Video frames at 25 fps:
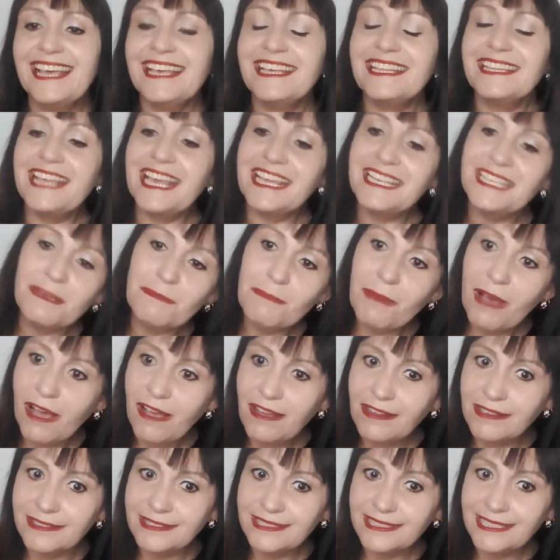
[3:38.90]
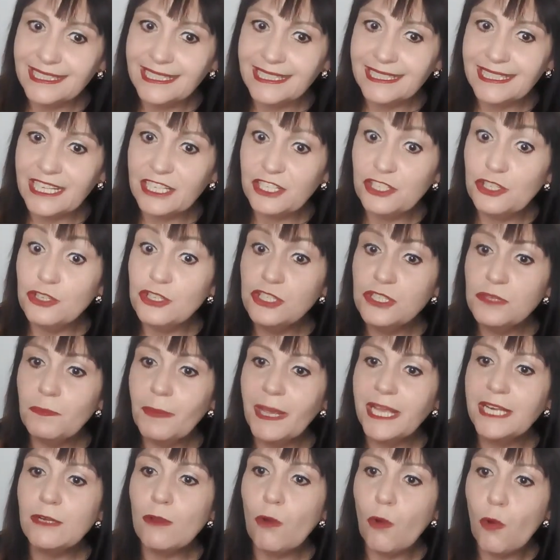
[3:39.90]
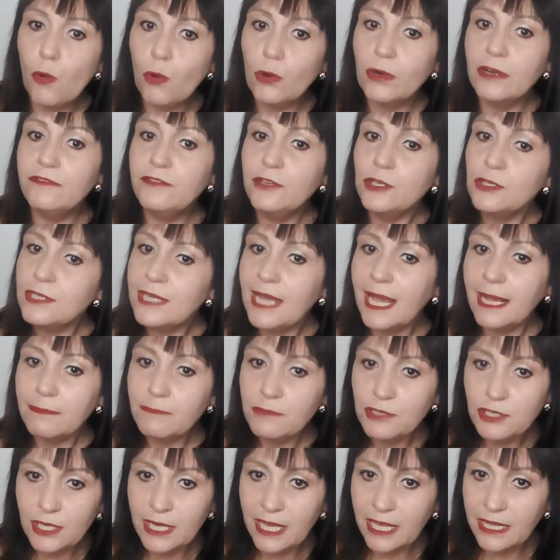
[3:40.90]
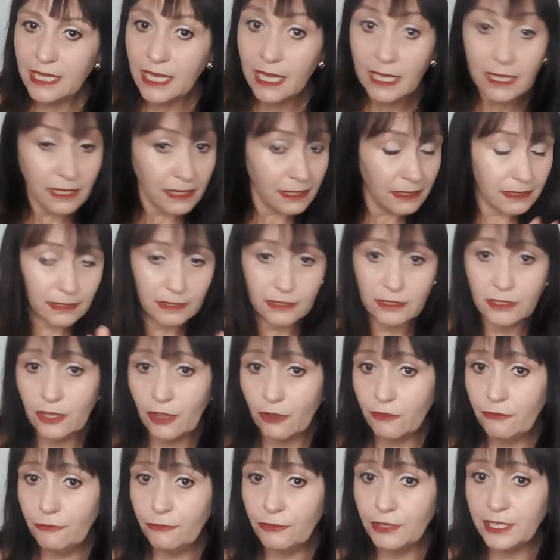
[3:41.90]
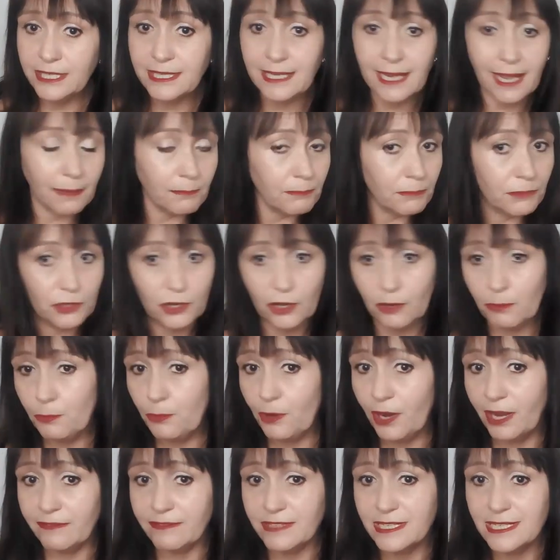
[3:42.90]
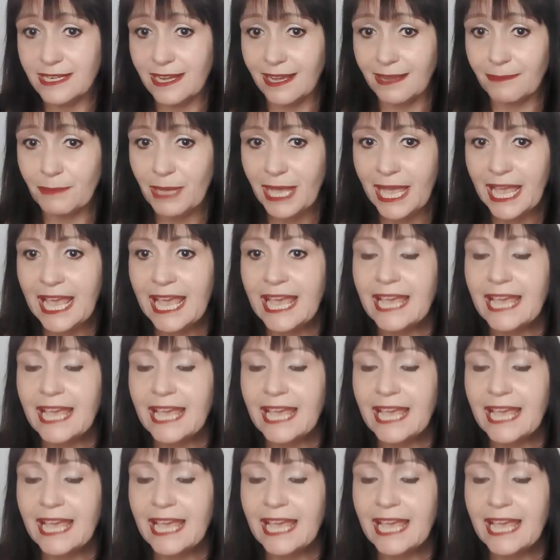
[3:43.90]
They demand that you spend all of your time together. No free time, no private time.